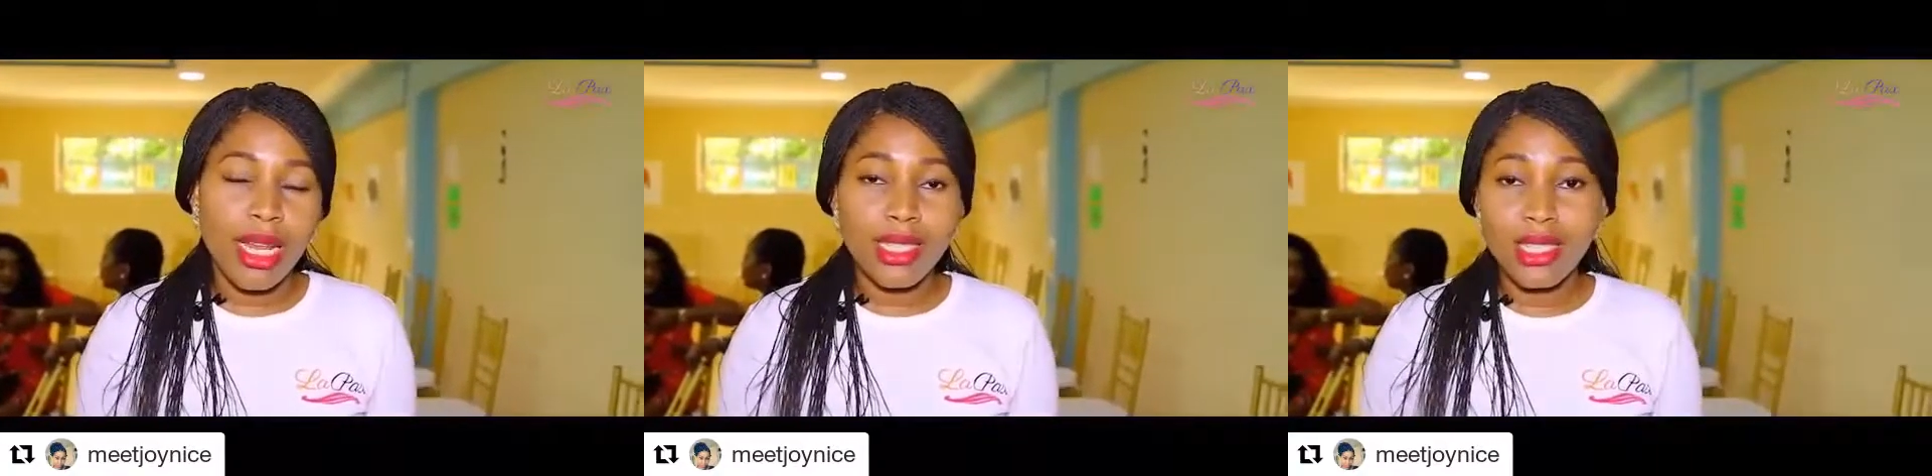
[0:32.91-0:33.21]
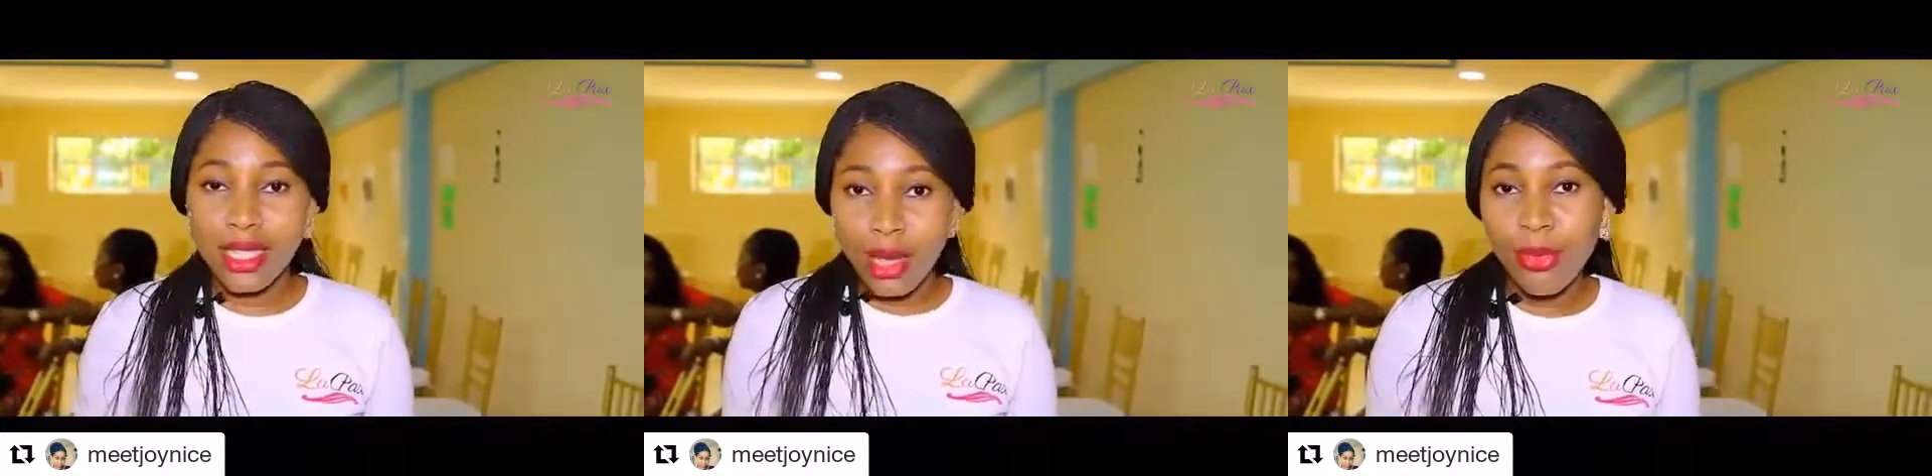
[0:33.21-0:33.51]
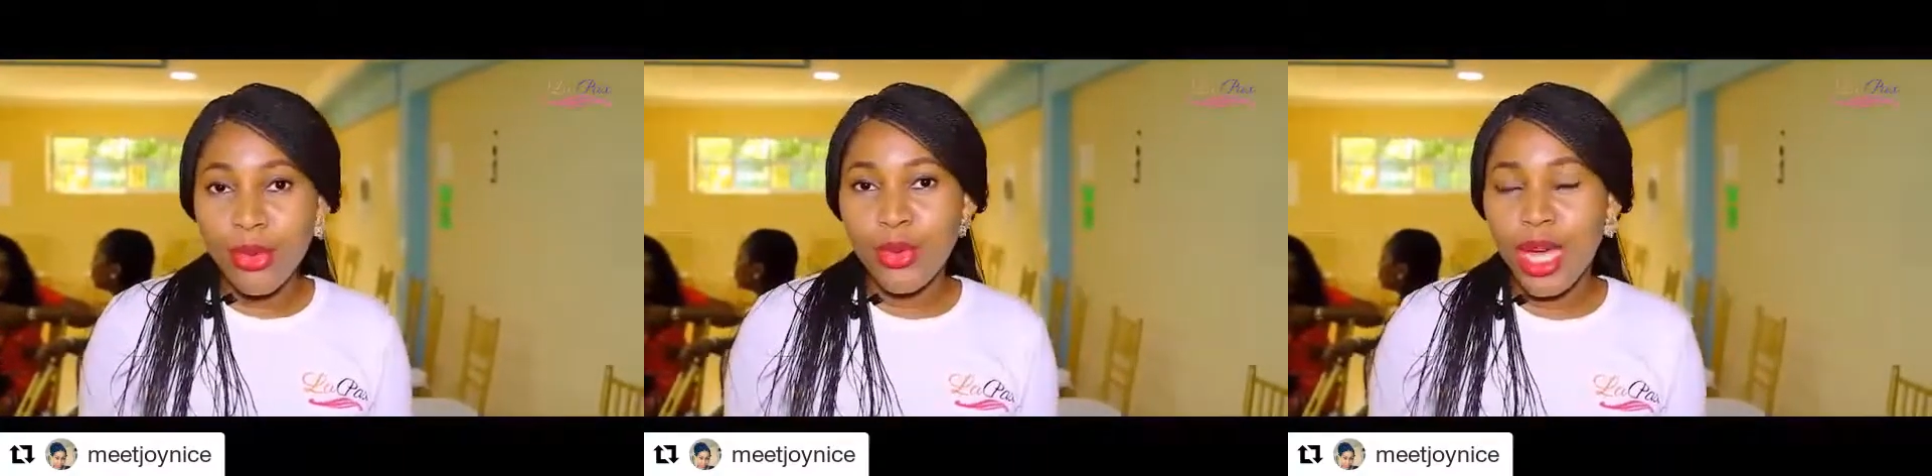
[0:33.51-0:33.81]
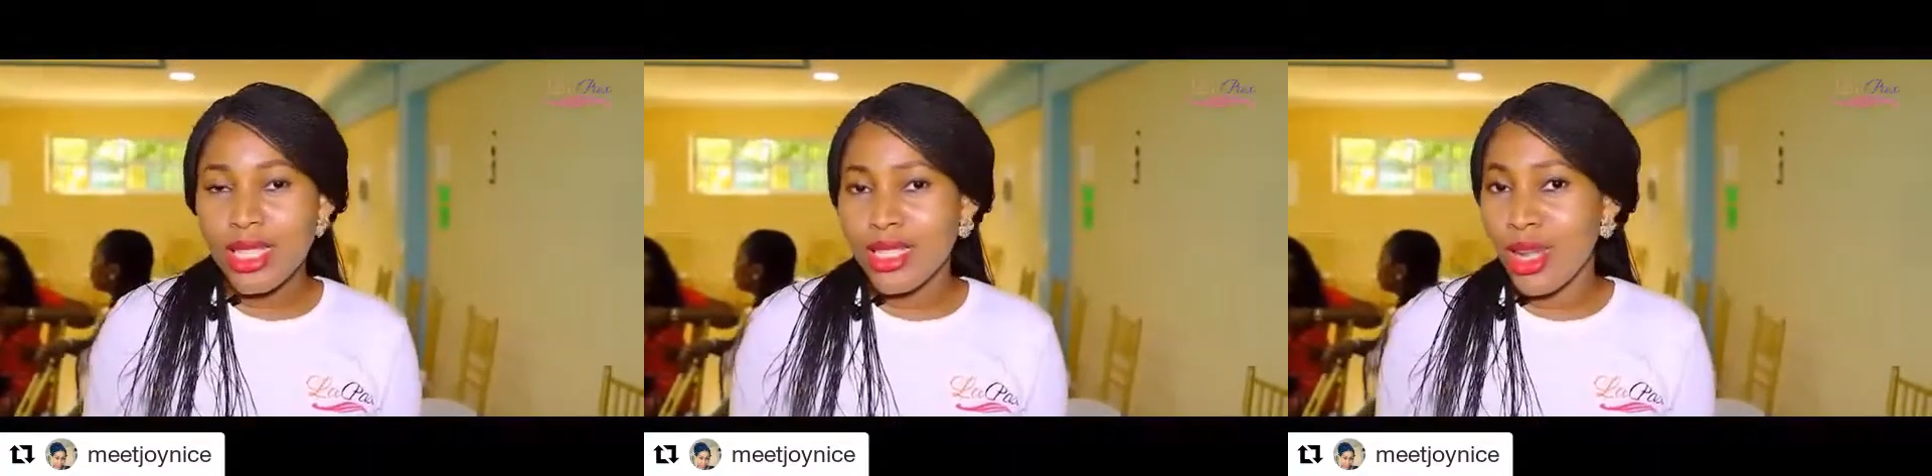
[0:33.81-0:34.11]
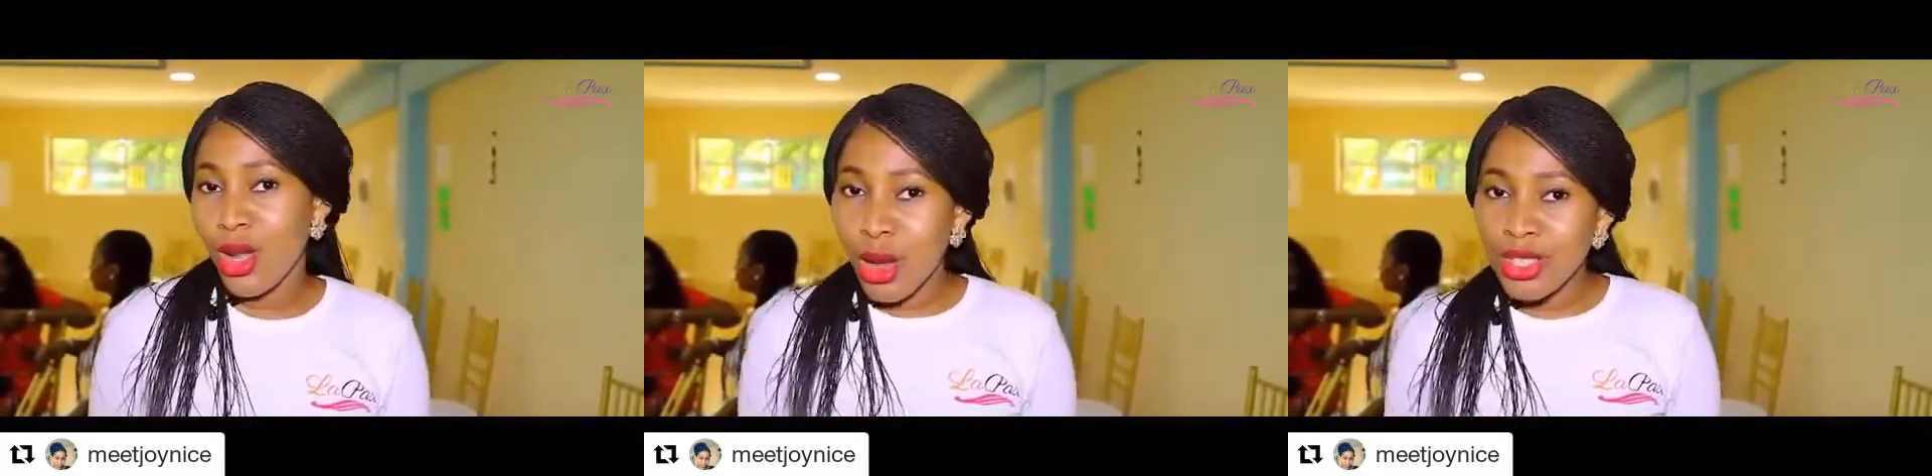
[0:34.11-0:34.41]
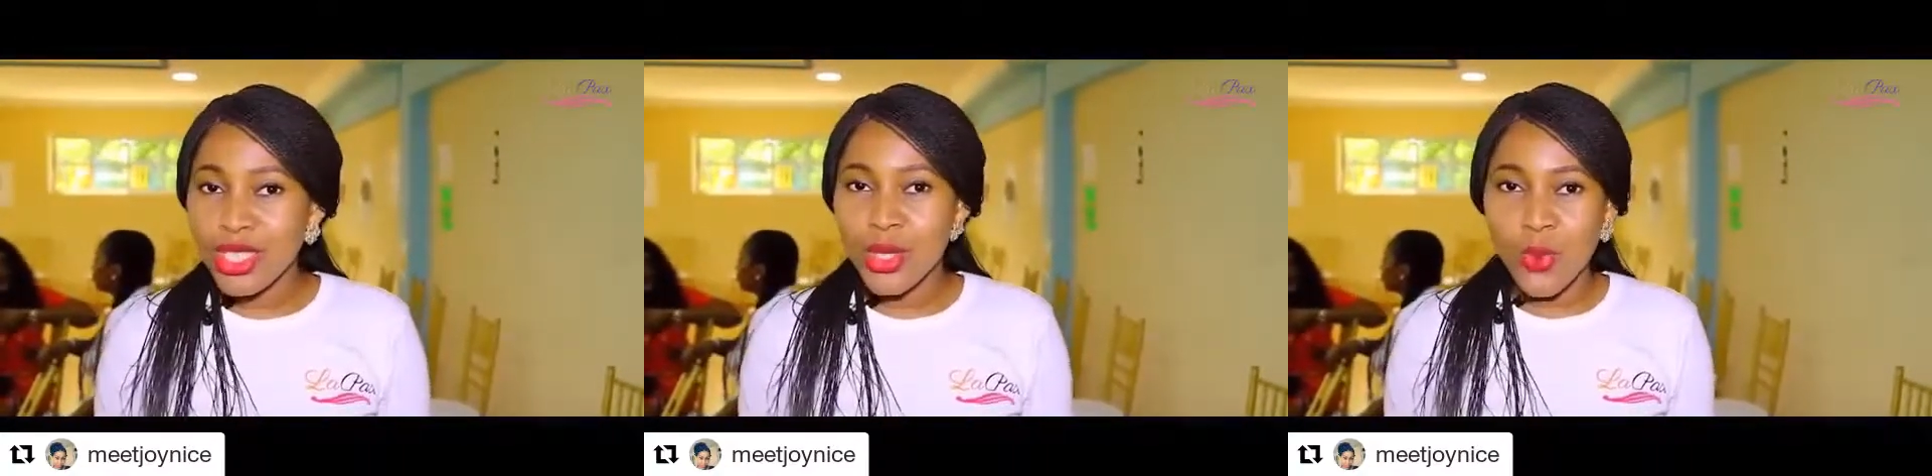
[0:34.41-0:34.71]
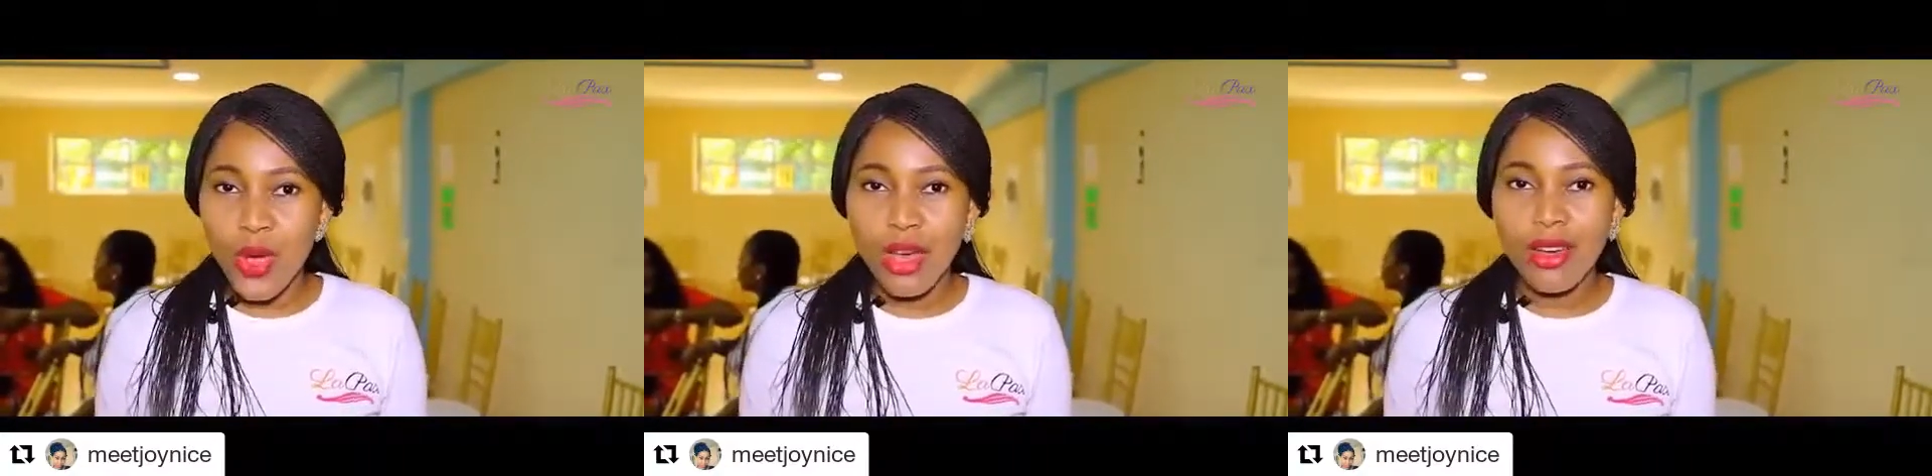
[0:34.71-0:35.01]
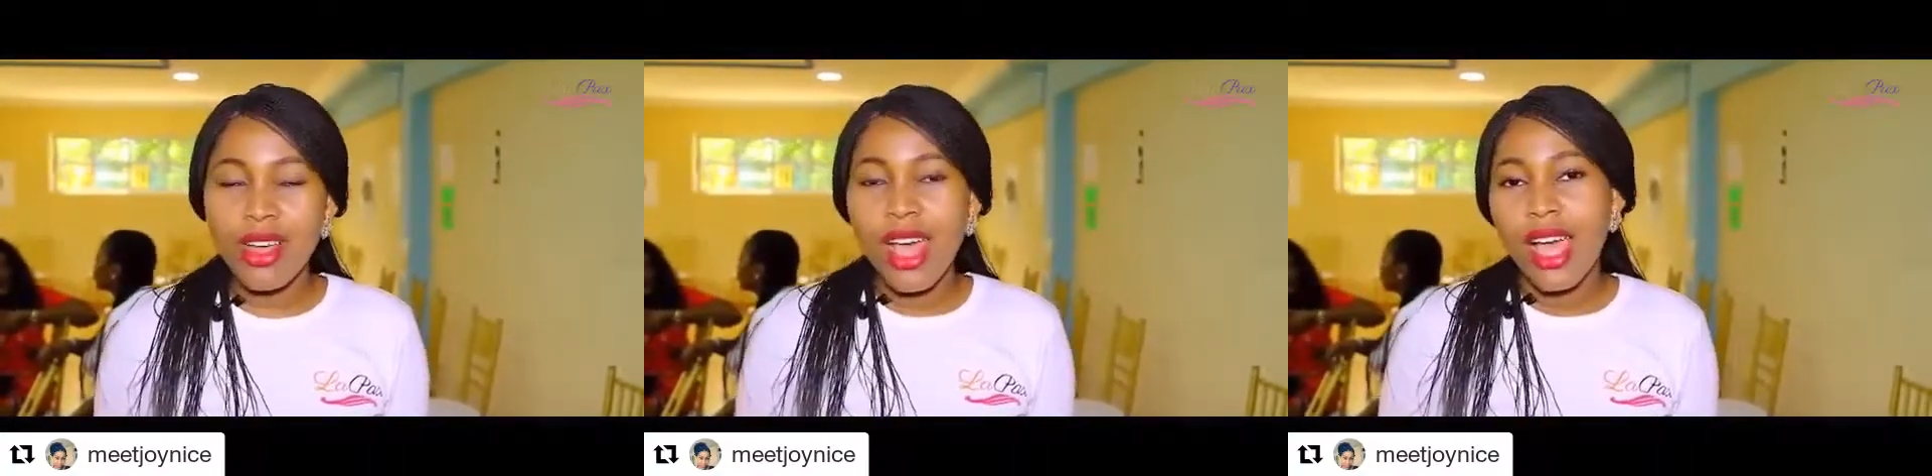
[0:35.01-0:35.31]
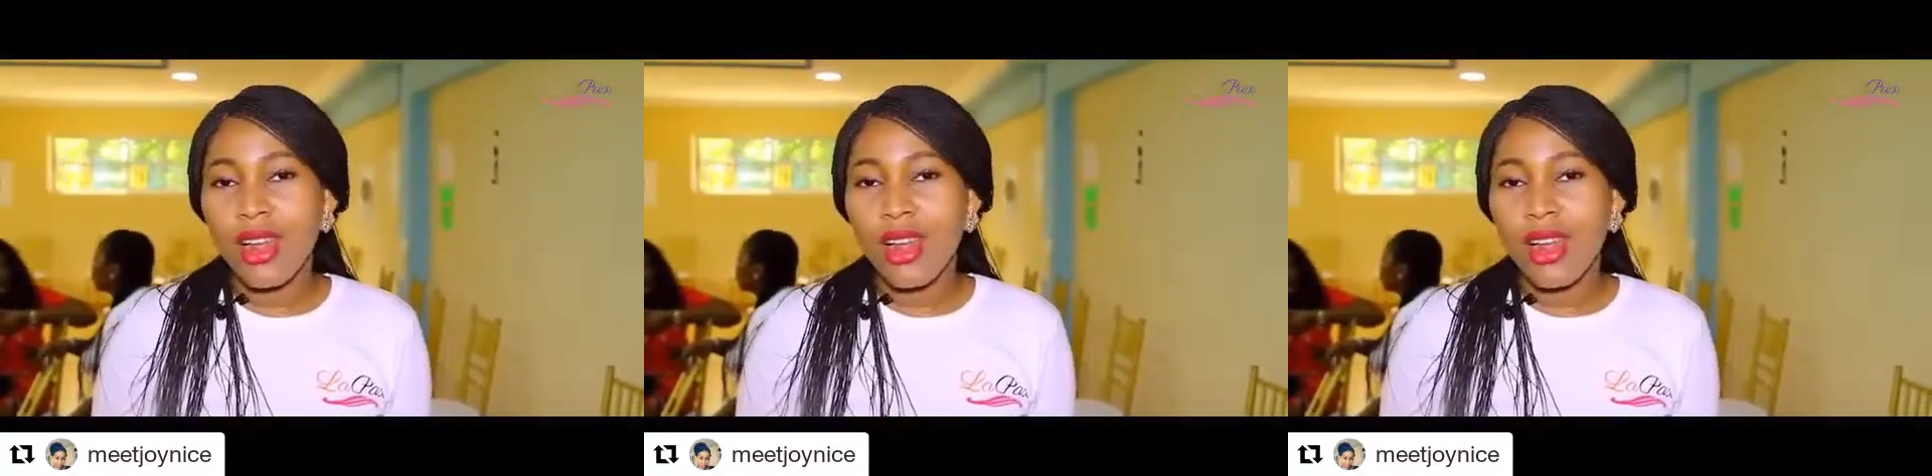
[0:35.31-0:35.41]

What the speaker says: and it's a debut and it's a launch as well.